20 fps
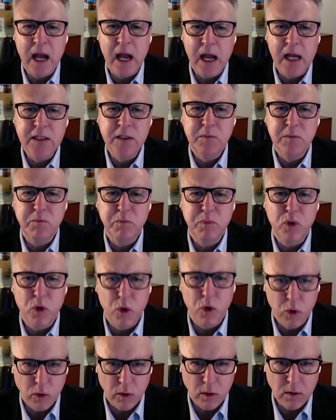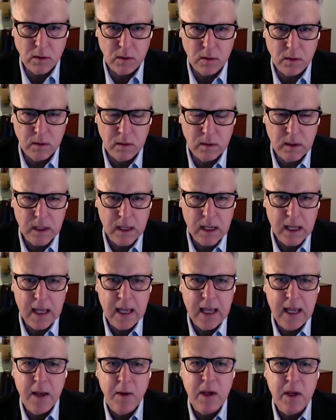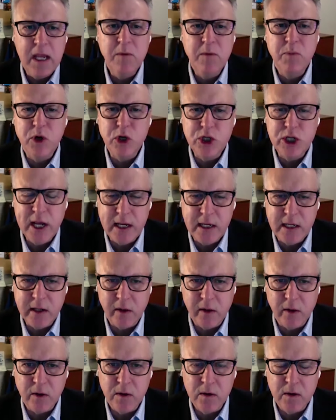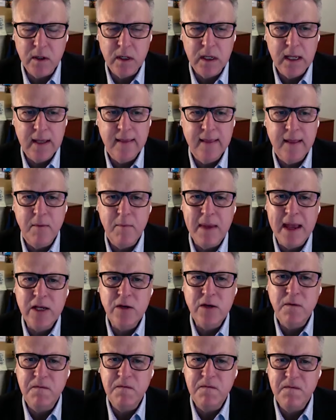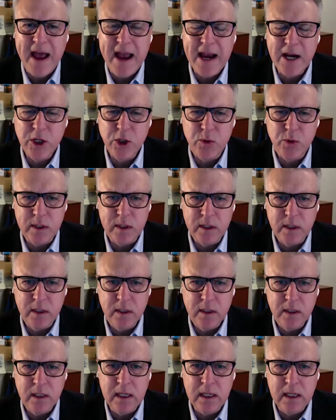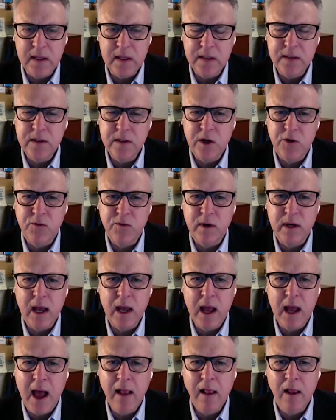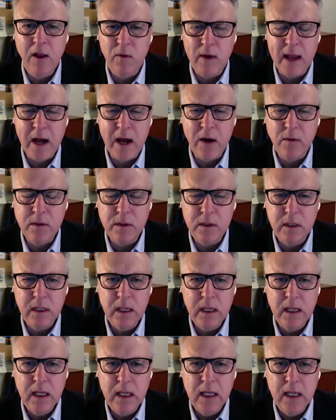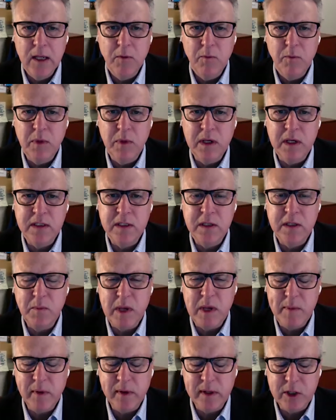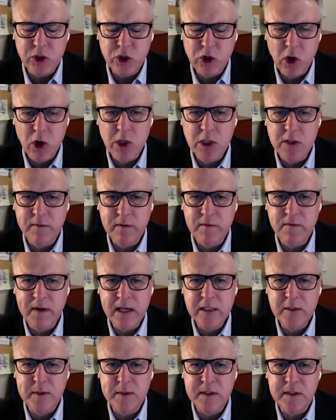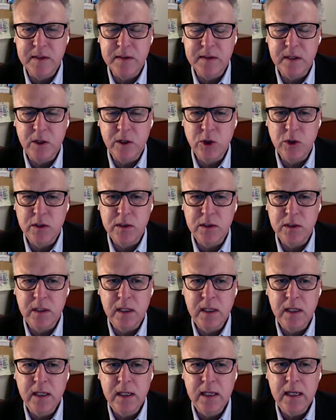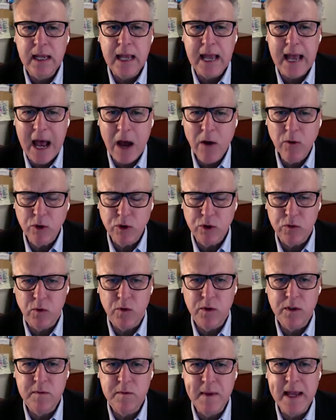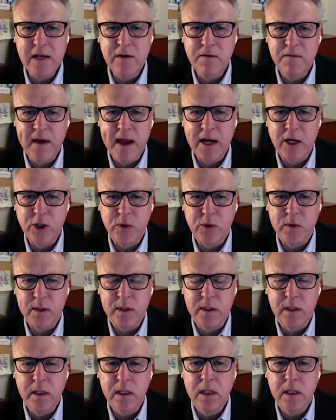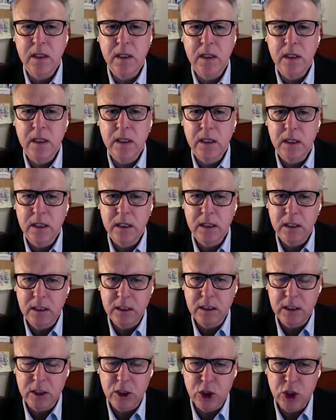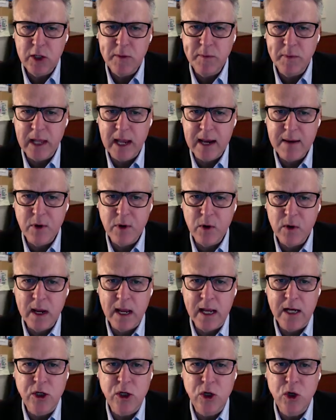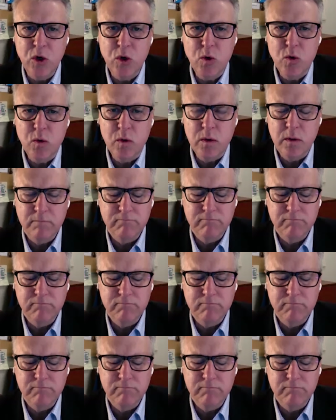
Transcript: us poorer. In particular, that manufacturing in this country got hollowed out because the people in charge of investment decisions outsourced manufacturing to cheap labor and new